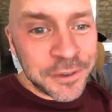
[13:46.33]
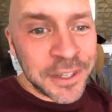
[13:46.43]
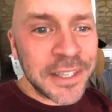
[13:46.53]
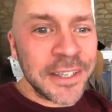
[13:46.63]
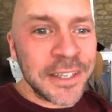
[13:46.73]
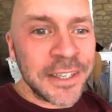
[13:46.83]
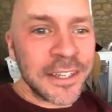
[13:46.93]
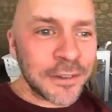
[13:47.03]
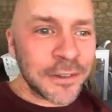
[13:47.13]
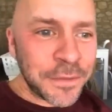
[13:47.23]
thinking
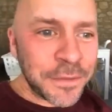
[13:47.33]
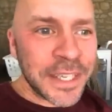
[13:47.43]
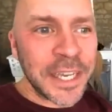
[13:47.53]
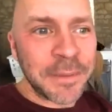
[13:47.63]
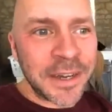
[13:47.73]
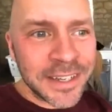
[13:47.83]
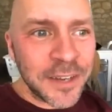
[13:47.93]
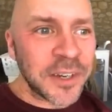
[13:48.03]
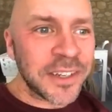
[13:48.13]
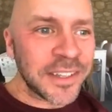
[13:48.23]
about it, and I wanted to
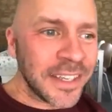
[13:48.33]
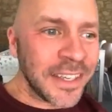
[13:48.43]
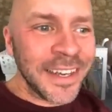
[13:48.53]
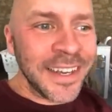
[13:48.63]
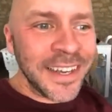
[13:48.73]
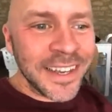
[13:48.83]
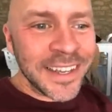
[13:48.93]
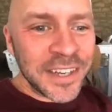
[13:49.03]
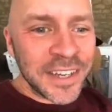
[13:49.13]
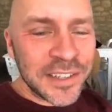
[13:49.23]
see,
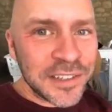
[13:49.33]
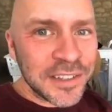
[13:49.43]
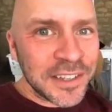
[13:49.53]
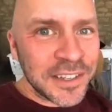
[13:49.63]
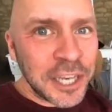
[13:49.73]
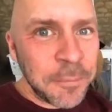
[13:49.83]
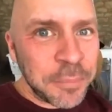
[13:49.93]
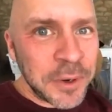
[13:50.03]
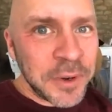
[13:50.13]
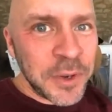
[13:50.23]
is just this a
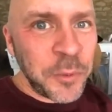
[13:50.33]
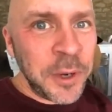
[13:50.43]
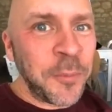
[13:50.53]
temporary whim?